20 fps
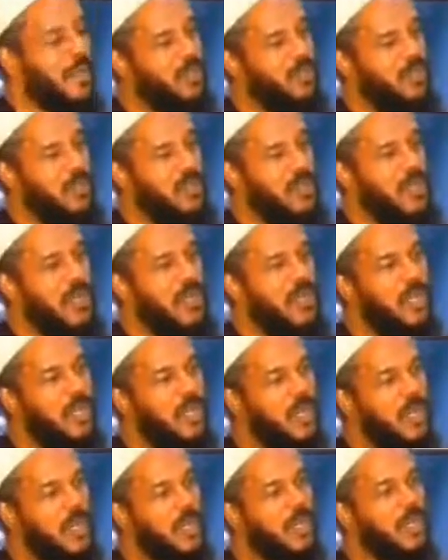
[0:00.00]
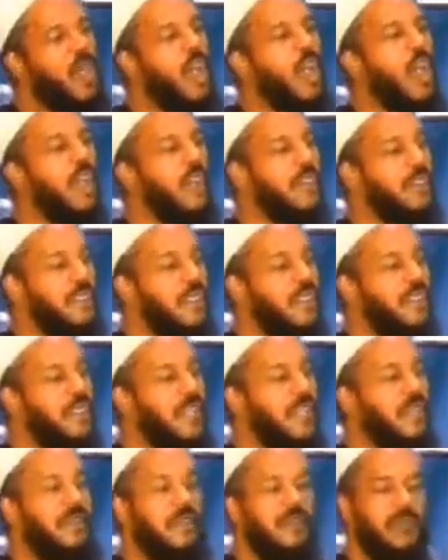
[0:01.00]
This was the cause that
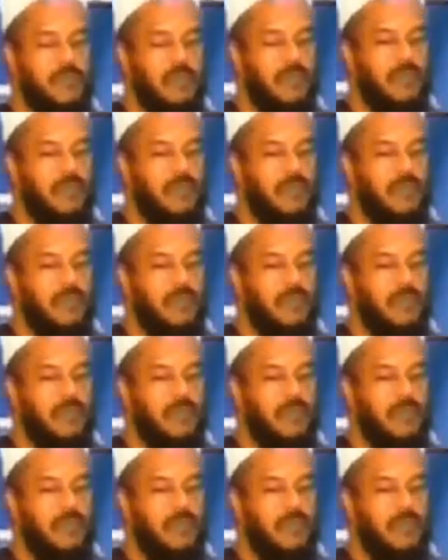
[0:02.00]
they